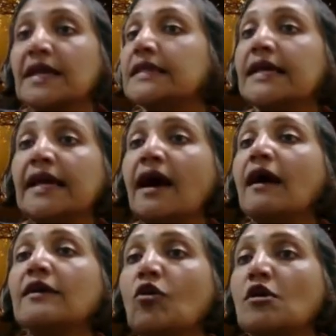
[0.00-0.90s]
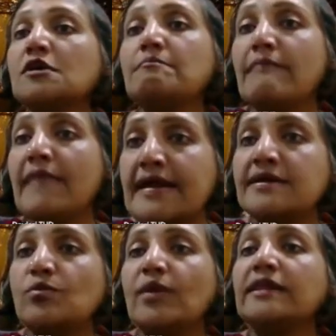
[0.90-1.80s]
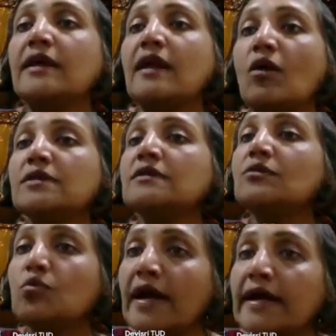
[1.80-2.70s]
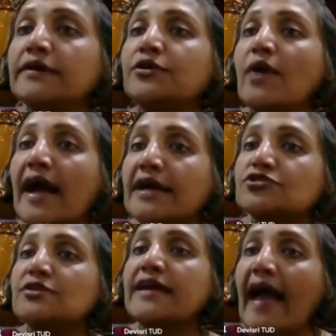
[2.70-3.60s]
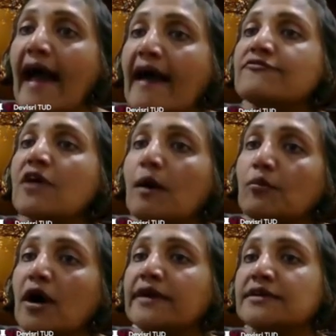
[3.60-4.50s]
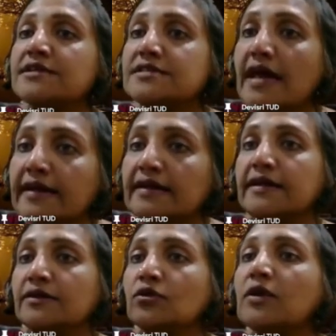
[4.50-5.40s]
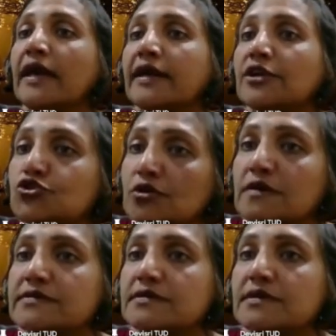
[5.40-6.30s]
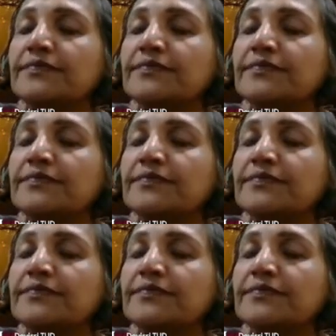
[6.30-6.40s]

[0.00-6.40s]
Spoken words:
they are not meant when they're out in the wild to actually have carbohydrates directly, no direct sugars,